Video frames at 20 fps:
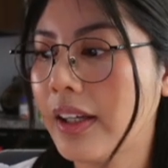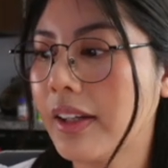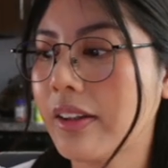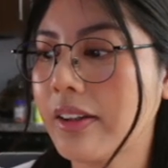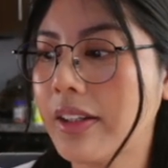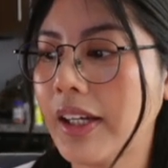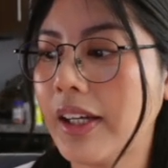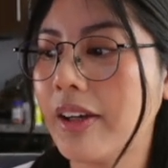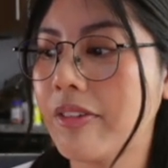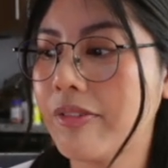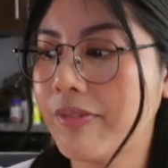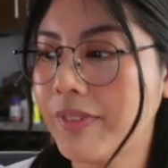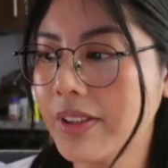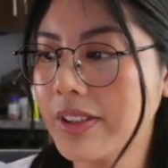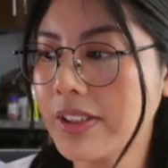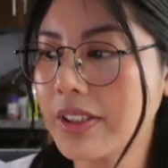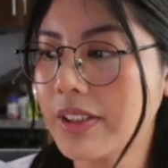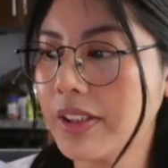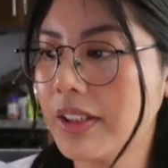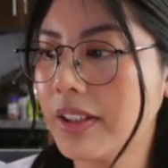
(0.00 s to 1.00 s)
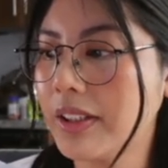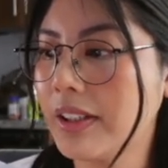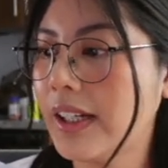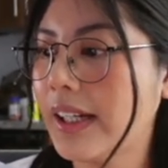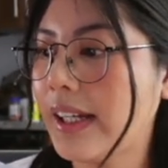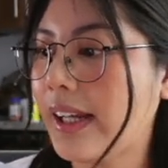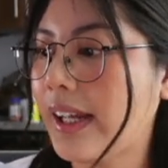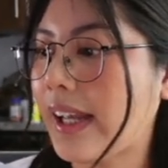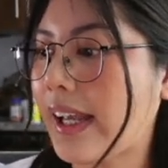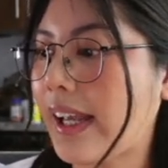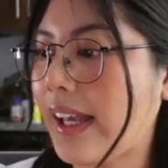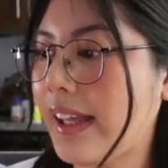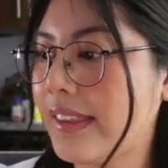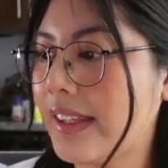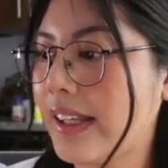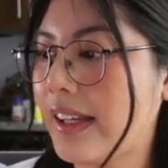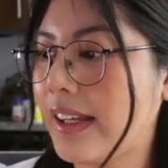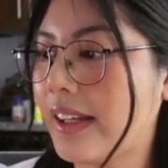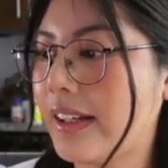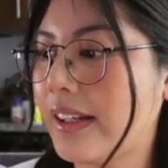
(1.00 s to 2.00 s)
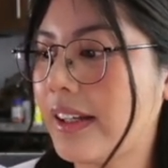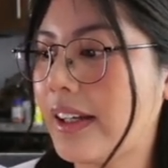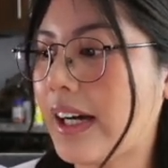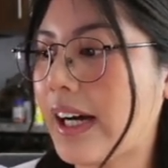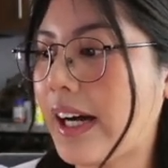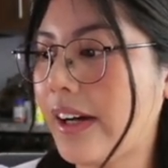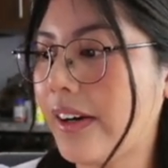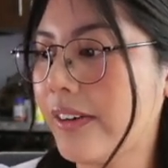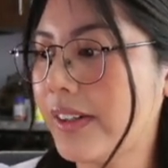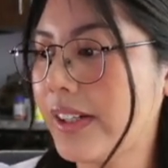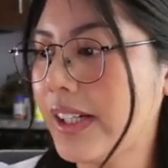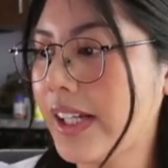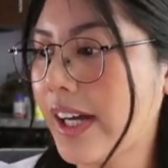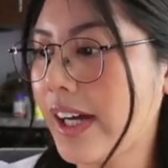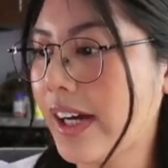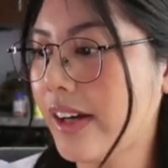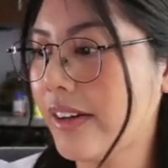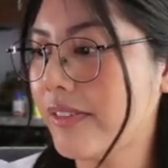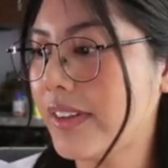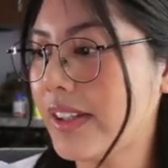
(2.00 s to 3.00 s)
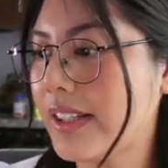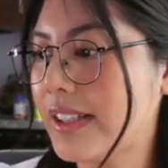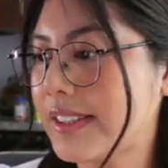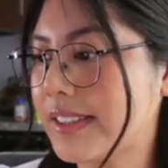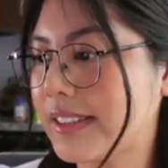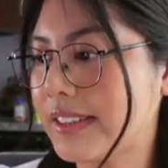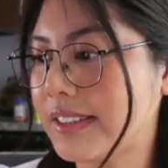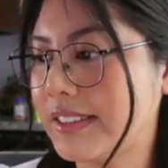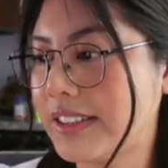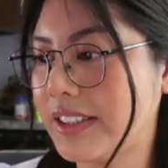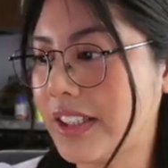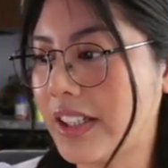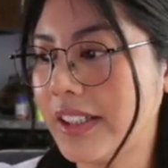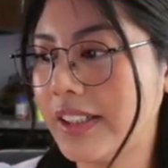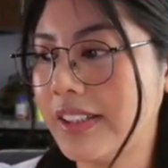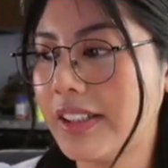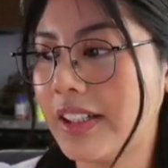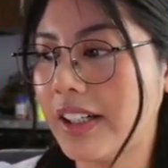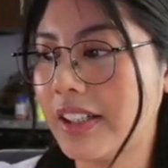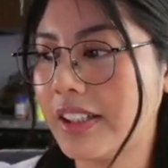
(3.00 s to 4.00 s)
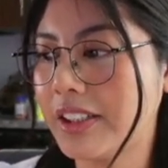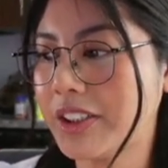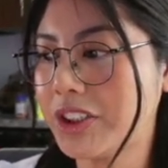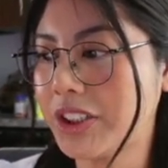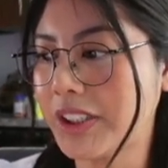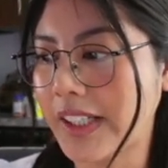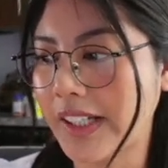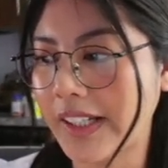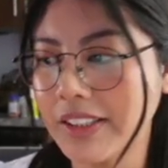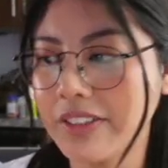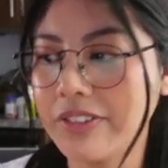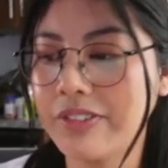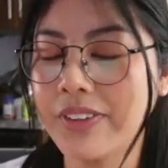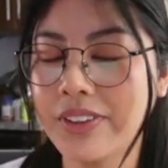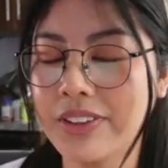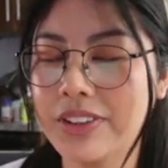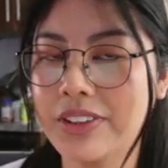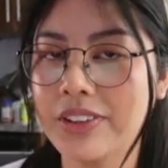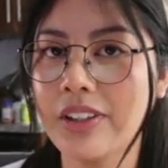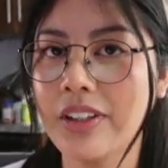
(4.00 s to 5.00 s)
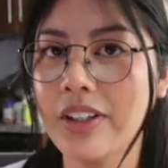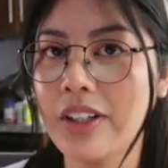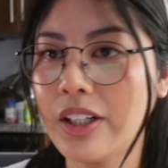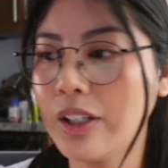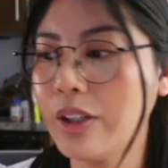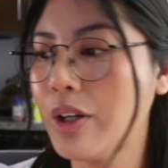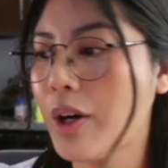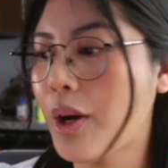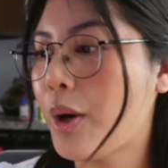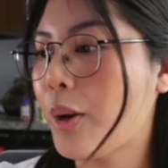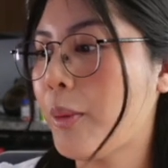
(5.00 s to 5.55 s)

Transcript: click filter, and then I already have this done unchecked filter on,